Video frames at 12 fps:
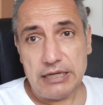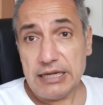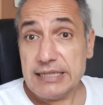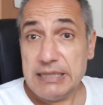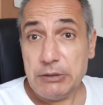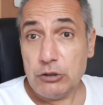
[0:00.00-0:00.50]
I
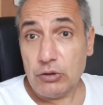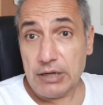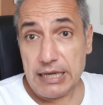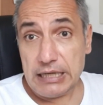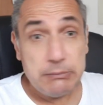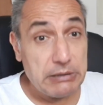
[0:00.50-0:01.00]
simply don't
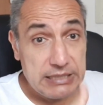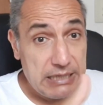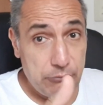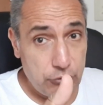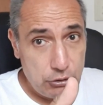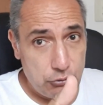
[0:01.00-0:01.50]
like it. But
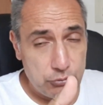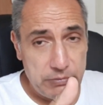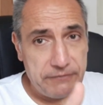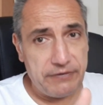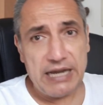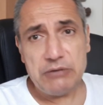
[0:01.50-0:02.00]
somebody could be
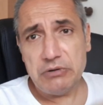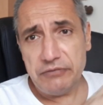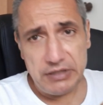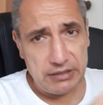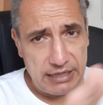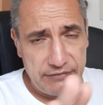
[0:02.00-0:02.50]
fine with
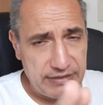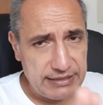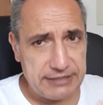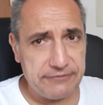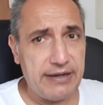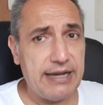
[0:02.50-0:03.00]
it, and that
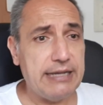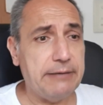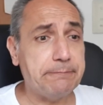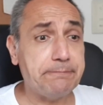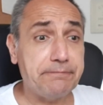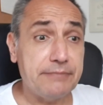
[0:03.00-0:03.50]
is
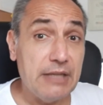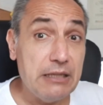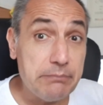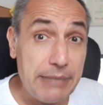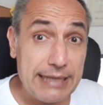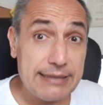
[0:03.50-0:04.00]
fine.
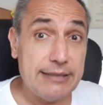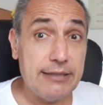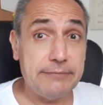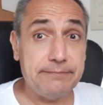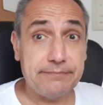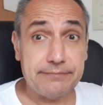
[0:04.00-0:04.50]
But
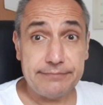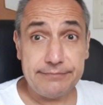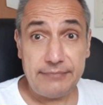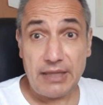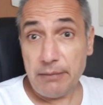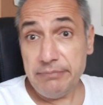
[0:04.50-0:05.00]

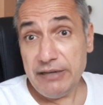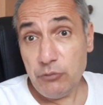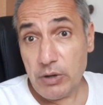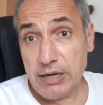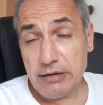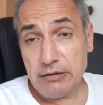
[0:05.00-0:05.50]
be
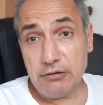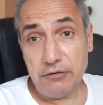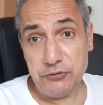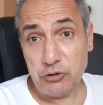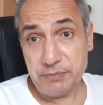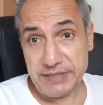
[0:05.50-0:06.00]
aware of
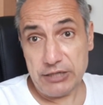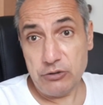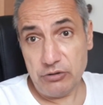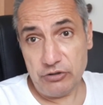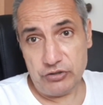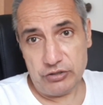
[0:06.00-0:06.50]
your
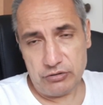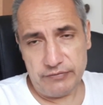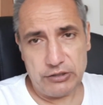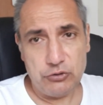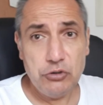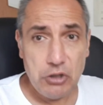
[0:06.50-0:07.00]
psychology so
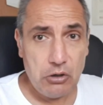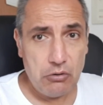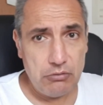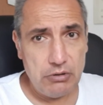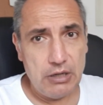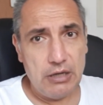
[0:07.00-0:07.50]
that you
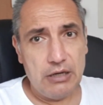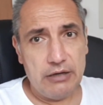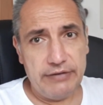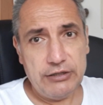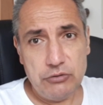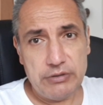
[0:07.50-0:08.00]
know
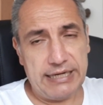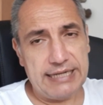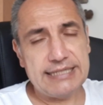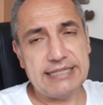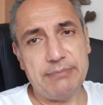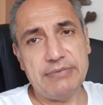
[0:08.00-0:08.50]
that you can
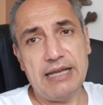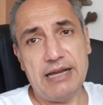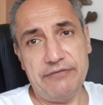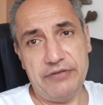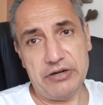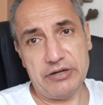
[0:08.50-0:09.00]
accept
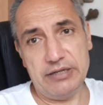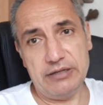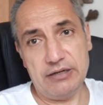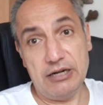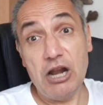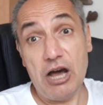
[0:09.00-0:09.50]
a
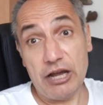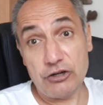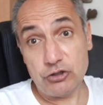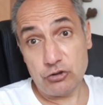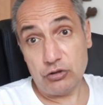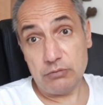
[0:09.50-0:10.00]
very large
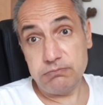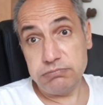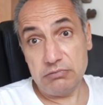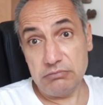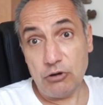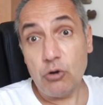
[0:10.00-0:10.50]

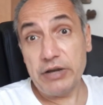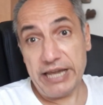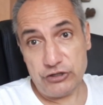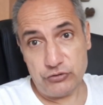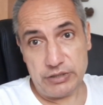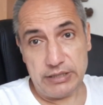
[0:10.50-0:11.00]
stop
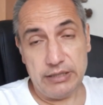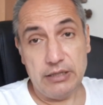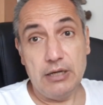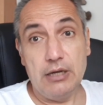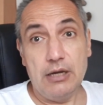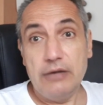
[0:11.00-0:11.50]
occasionally.
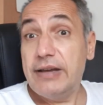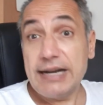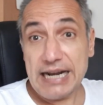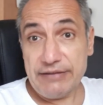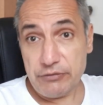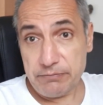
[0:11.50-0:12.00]
There
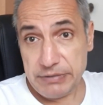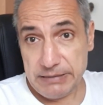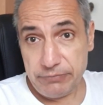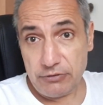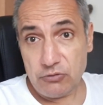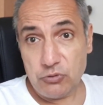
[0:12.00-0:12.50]
are other
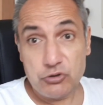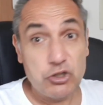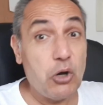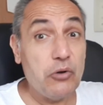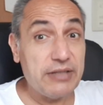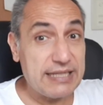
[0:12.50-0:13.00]
people who
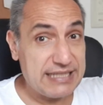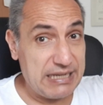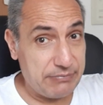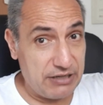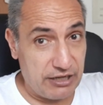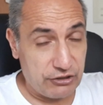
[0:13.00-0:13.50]
don't
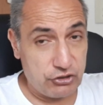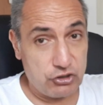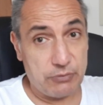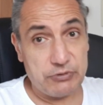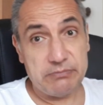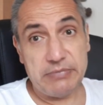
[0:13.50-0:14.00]
accept large
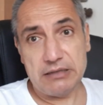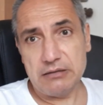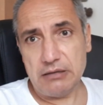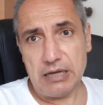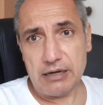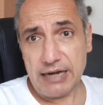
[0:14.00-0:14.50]
stops
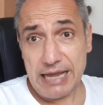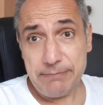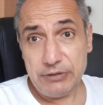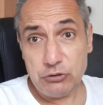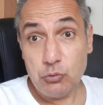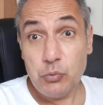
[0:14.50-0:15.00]
but are
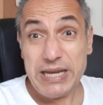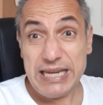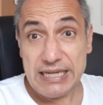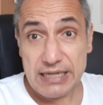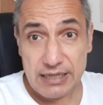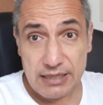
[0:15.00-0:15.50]
happy to
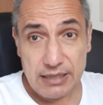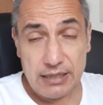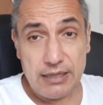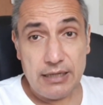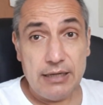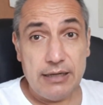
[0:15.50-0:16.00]
win
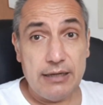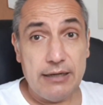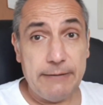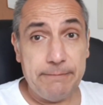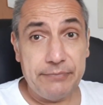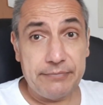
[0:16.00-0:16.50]

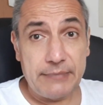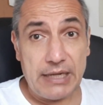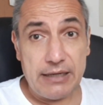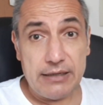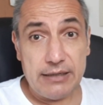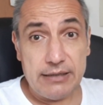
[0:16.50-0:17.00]

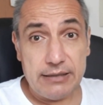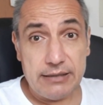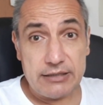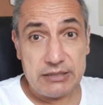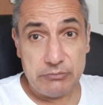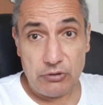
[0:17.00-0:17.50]

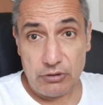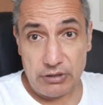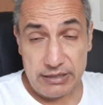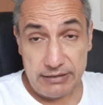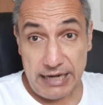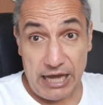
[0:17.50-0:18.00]

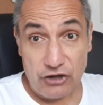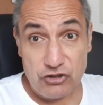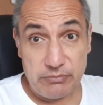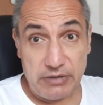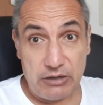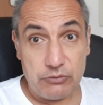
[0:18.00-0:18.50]
large
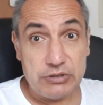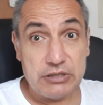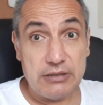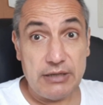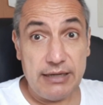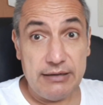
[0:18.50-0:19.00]
amounts
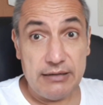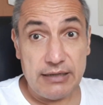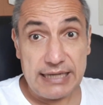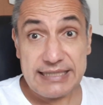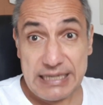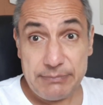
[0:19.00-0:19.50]
and
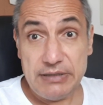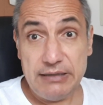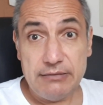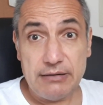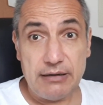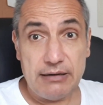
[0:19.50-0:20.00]

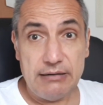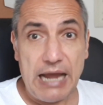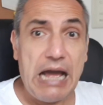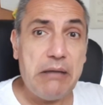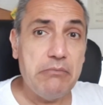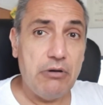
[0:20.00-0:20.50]
accepting a
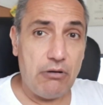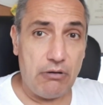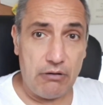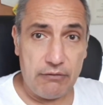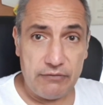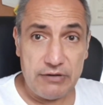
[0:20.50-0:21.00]
number
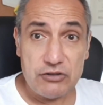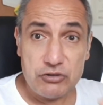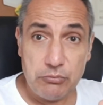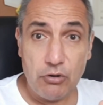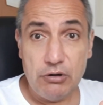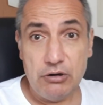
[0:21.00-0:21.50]
of
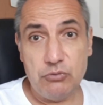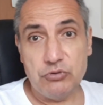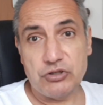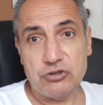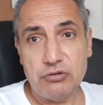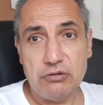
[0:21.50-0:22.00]
small
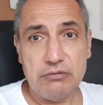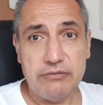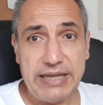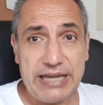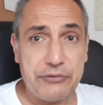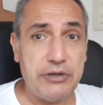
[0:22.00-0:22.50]
losers. So
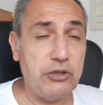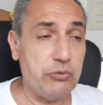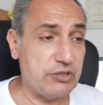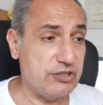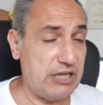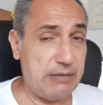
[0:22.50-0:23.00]
they are ready to
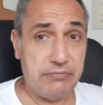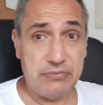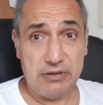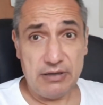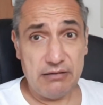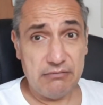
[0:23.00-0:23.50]

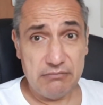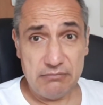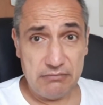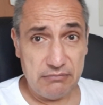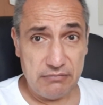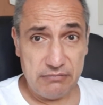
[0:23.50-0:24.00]
accept
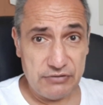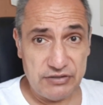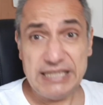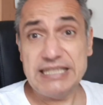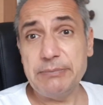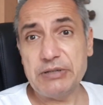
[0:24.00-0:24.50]

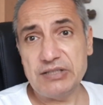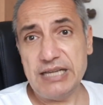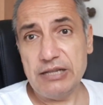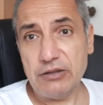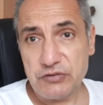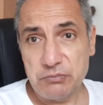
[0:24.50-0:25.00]

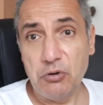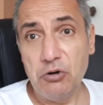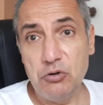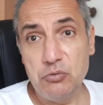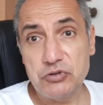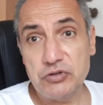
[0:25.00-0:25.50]
60% of small
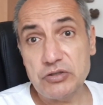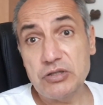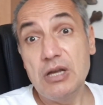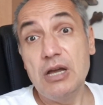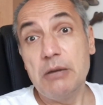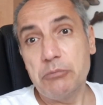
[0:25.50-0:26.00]
losers,
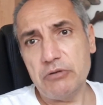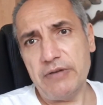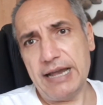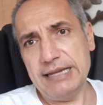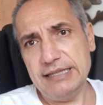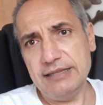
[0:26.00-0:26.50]

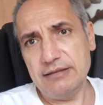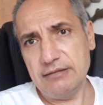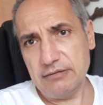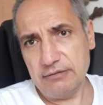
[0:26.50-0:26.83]
provided